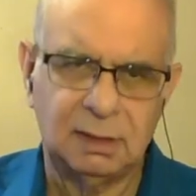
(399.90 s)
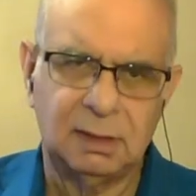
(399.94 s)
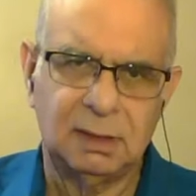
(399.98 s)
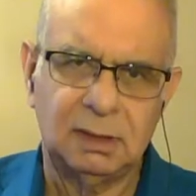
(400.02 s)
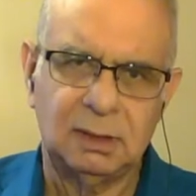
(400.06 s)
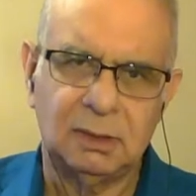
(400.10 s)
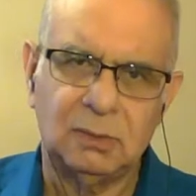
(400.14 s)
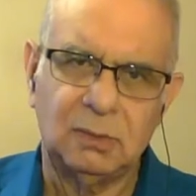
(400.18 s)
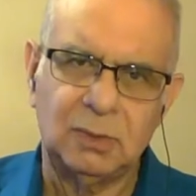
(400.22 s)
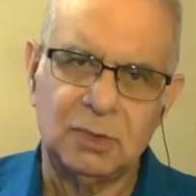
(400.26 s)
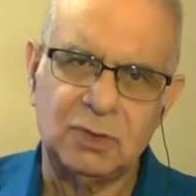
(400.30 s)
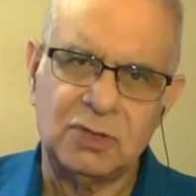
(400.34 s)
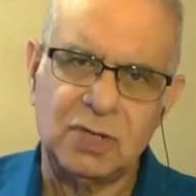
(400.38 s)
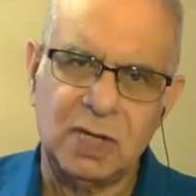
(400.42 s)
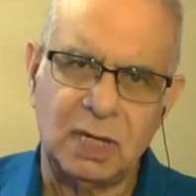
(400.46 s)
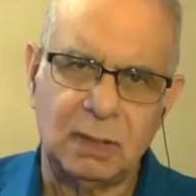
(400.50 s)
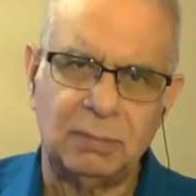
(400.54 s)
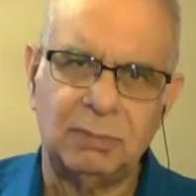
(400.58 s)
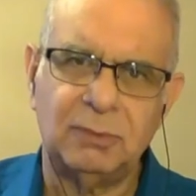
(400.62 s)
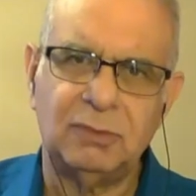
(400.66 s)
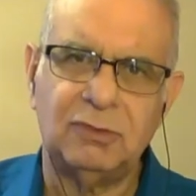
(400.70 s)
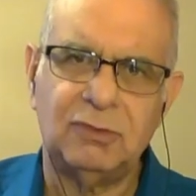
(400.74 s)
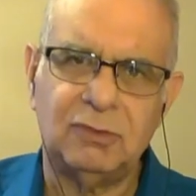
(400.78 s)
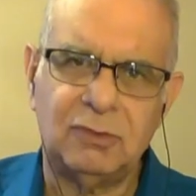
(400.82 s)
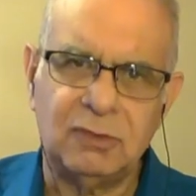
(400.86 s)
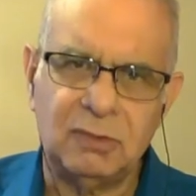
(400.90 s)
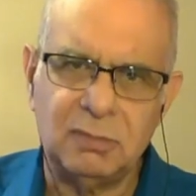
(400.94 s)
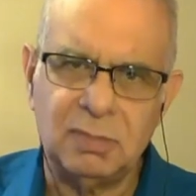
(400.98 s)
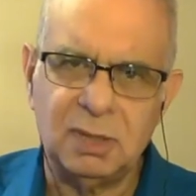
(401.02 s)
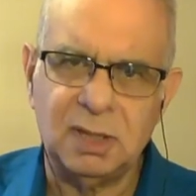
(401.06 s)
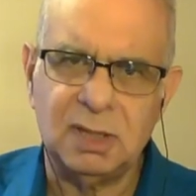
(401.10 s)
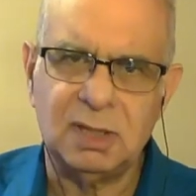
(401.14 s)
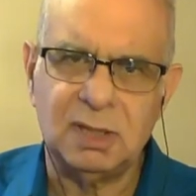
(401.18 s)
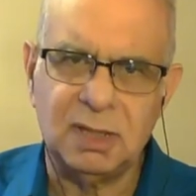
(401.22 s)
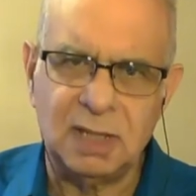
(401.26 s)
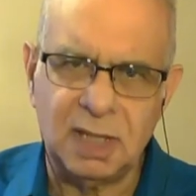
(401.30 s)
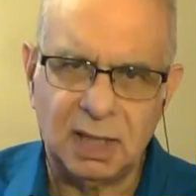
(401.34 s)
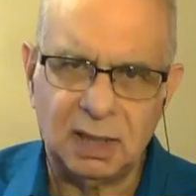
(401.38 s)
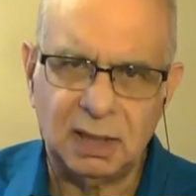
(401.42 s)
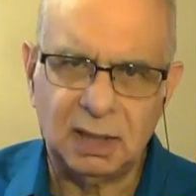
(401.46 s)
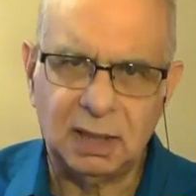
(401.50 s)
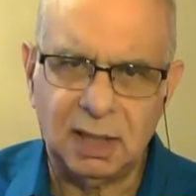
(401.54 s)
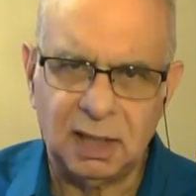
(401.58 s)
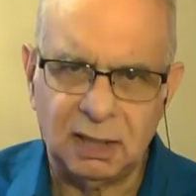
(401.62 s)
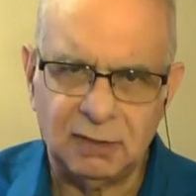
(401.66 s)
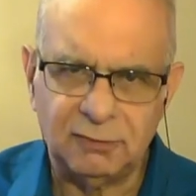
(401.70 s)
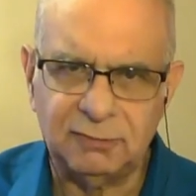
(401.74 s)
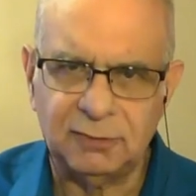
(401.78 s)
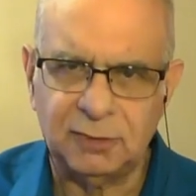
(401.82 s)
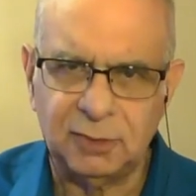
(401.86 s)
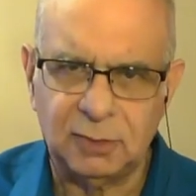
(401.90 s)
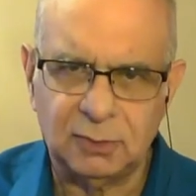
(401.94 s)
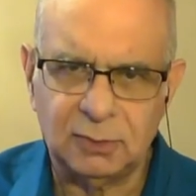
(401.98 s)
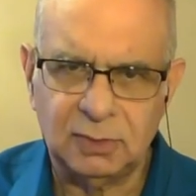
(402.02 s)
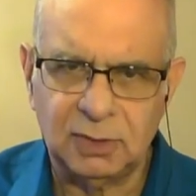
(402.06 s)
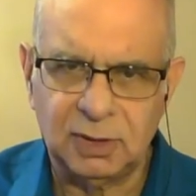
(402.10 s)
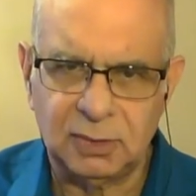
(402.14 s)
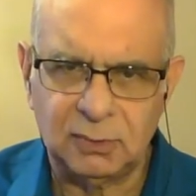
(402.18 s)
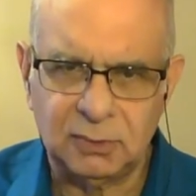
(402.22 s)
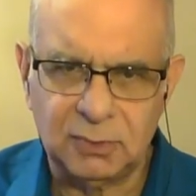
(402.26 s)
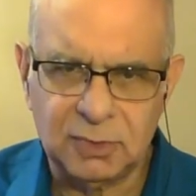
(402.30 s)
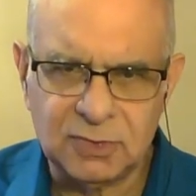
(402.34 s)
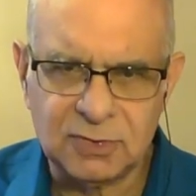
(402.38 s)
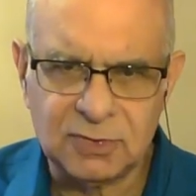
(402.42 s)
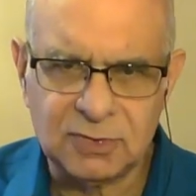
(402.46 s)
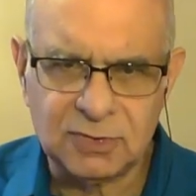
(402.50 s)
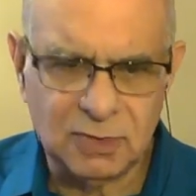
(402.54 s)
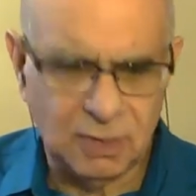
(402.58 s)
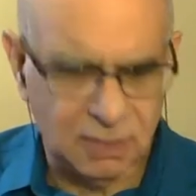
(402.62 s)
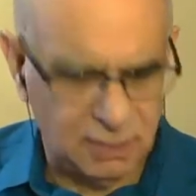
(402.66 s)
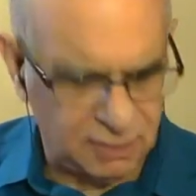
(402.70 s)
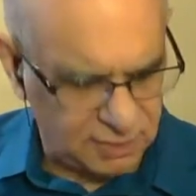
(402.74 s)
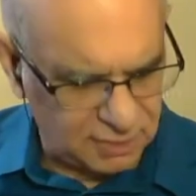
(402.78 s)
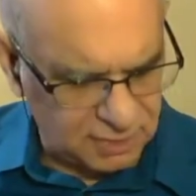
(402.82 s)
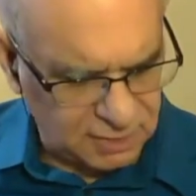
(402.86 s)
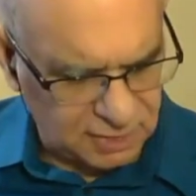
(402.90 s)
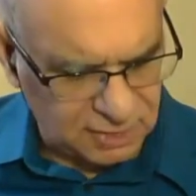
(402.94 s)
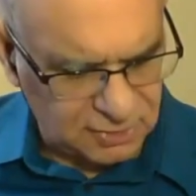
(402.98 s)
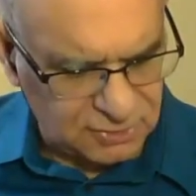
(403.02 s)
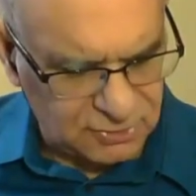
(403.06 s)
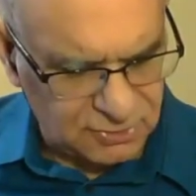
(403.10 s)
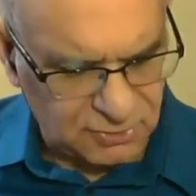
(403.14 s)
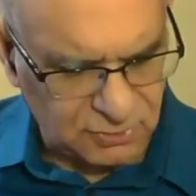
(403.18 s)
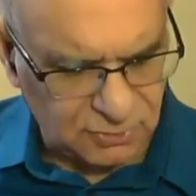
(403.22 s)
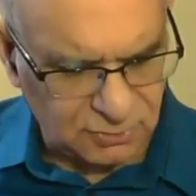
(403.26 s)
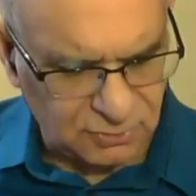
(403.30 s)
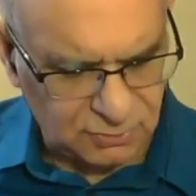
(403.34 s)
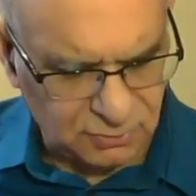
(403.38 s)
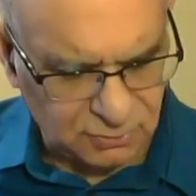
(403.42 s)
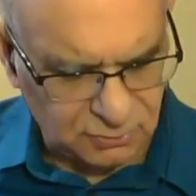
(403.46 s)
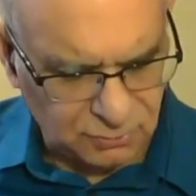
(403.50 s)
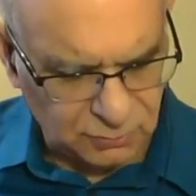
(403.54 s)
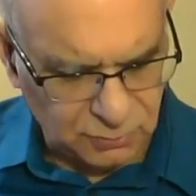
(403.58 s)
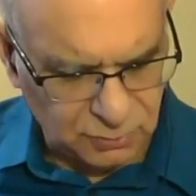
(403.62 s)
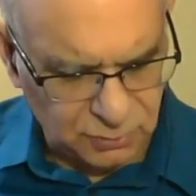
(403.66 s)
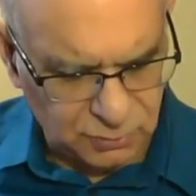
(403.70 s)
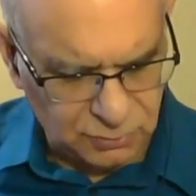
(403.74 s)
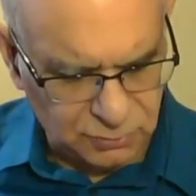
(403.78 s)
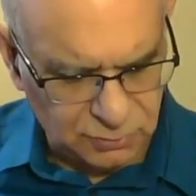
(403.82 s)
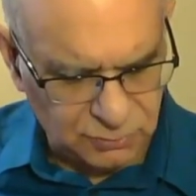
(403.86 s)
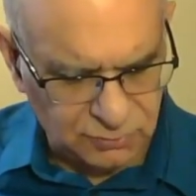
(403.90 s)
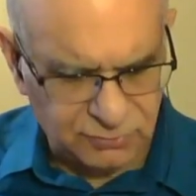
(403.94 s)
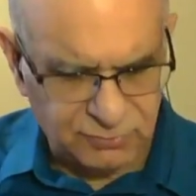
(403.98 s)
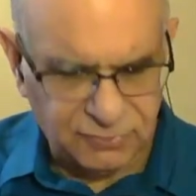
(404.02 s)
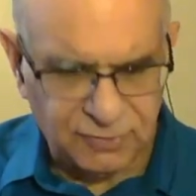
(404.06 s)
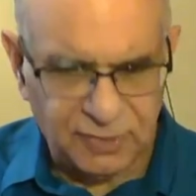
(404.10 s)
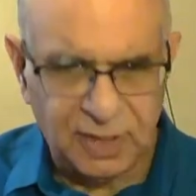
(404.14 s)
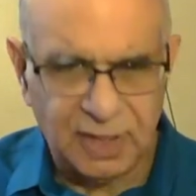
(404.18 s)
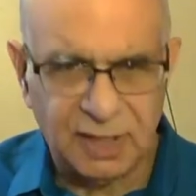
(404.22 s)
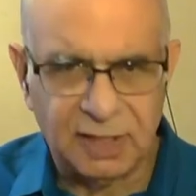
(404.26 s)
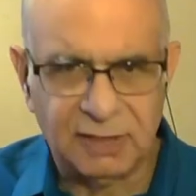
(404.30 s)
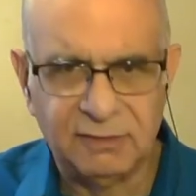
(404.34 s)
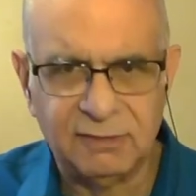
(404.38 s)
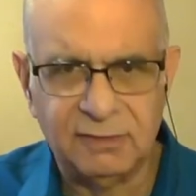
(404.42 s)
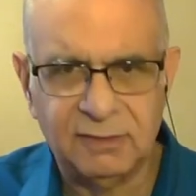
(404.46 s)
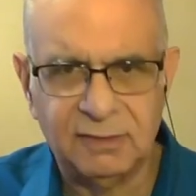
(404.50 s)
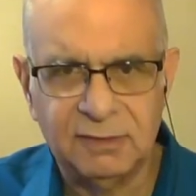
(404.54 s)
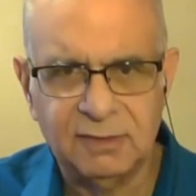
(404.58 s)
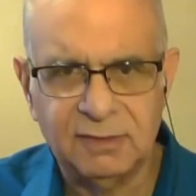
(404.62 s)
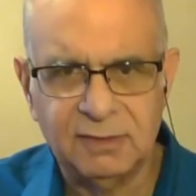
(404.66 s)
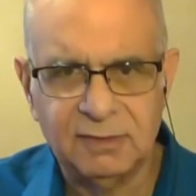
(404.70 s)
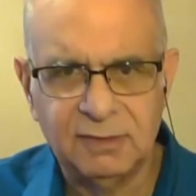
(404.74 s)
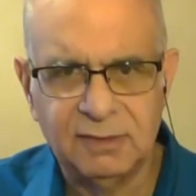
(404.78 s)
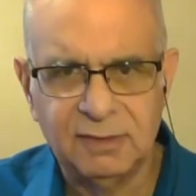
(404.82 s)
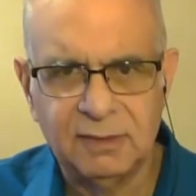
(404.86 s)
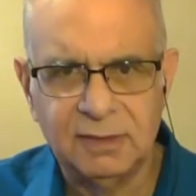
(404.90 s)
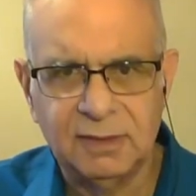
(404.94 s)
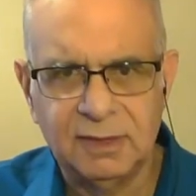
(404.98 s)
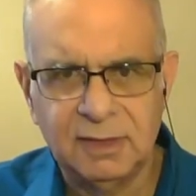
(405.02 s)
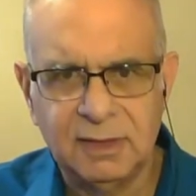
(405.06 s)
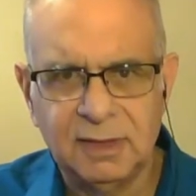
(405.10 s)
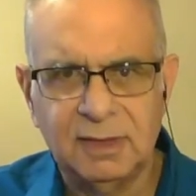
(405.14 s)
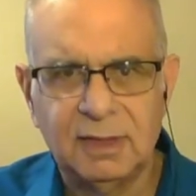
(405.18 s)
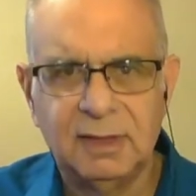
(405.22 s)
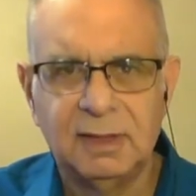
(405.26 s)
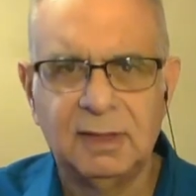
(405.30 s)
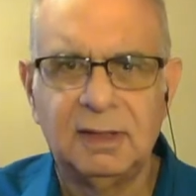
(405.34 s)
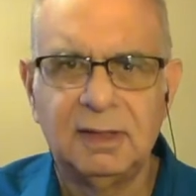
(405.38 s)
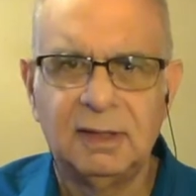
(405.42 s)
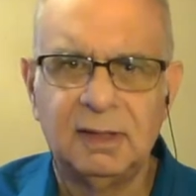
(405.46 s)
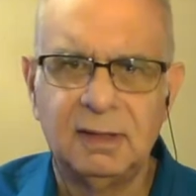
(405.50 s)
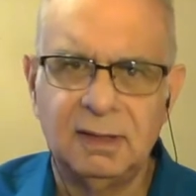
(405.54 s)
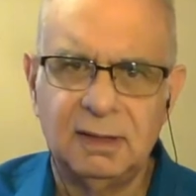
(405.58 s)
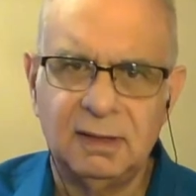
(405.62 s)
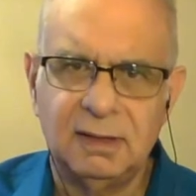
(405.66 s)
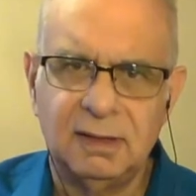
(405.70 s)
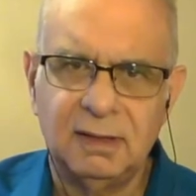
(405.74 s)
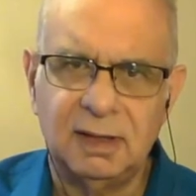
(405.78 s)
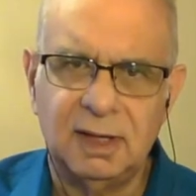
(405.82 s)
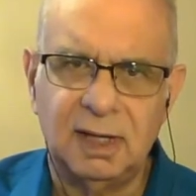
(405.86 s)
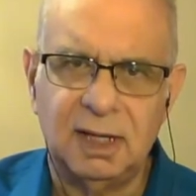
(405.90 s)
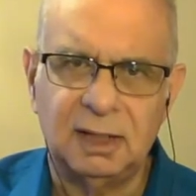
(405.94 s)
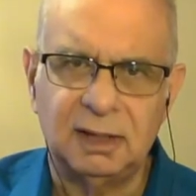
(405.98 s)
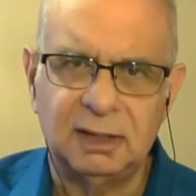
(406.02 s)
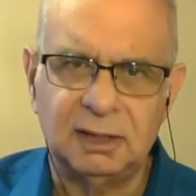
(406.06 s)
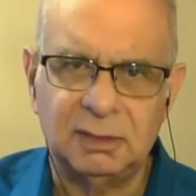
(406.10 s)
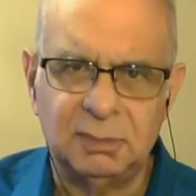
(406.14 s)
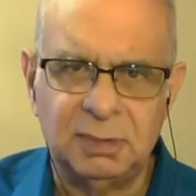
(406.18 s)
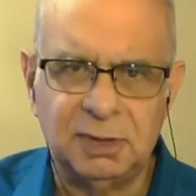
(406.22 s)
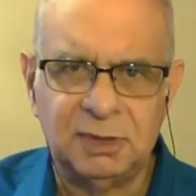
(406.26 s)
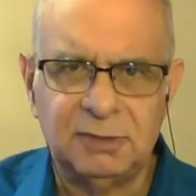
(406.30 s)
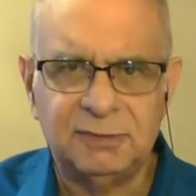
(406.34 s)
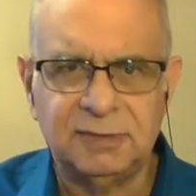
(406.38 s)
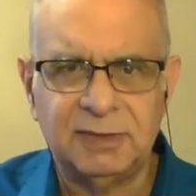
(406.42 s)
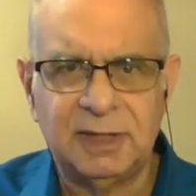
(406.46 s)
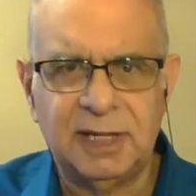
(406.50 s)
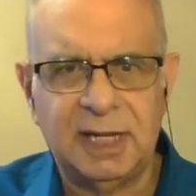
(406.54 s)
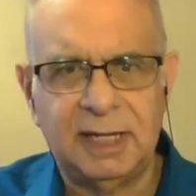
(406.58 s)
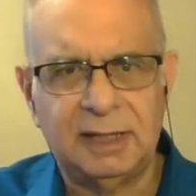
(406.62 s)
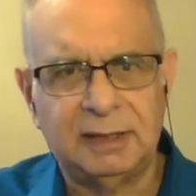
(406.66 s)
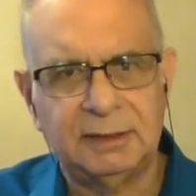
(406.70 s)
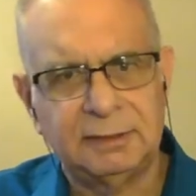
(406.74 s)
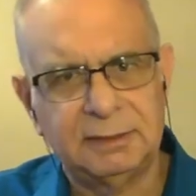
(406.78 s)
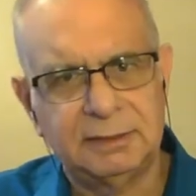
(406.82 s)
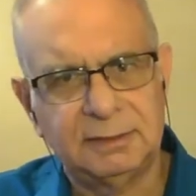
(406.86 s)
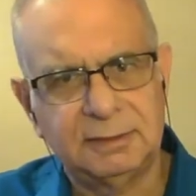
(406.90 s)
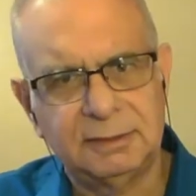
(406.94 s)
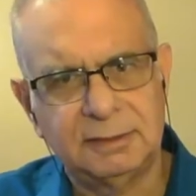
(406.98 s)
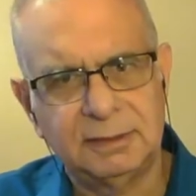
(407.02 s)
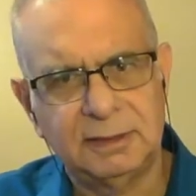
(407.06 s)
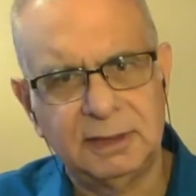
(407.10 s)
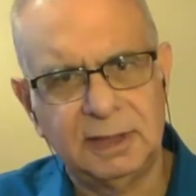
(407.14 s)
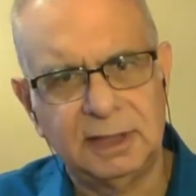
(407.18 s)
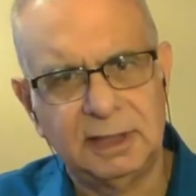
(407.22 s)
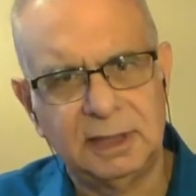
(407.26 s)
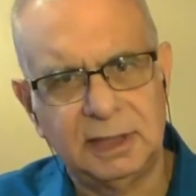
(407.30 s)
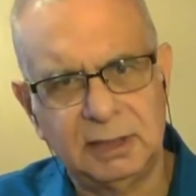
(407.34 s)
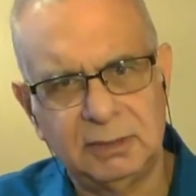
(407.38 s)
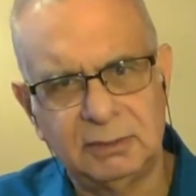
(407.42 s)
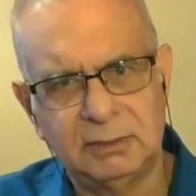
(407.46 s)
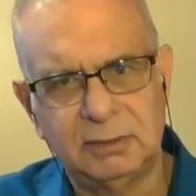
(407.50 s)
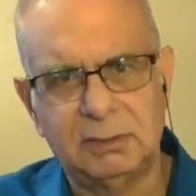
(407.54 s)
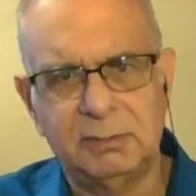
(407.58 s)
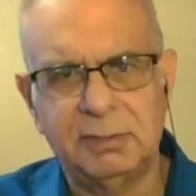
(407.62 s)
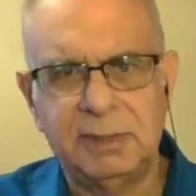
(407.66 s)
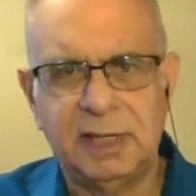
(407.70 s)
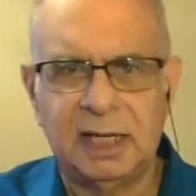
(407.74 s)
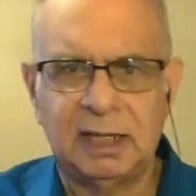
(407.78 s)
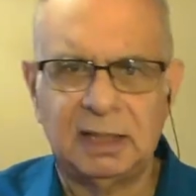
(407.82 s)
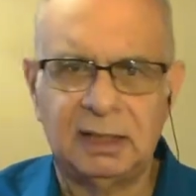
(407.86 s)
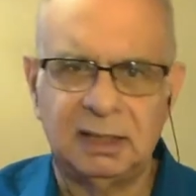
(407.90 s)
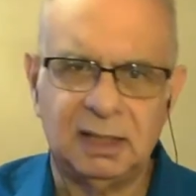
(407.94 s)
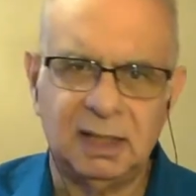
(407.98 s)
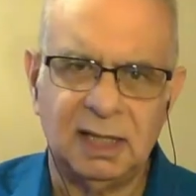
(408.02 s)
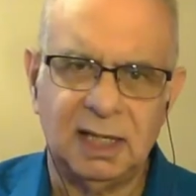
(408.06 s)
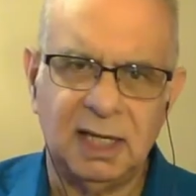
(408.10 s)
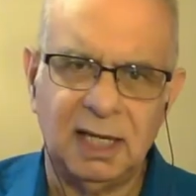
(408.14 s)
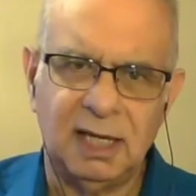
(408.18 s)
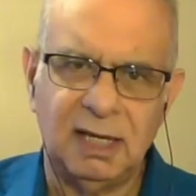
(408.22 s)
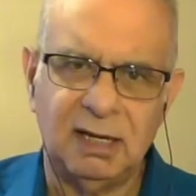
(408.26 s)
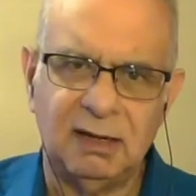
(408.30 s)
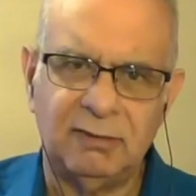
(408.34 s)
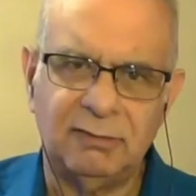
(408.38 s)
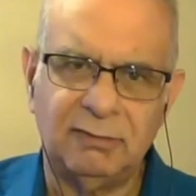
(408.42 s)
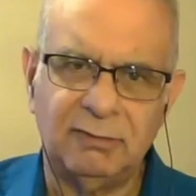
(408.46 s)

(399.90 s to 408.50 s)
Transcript: which happens to be that F note that we started on. So root and 5 on the B flat, and then we're back to the F.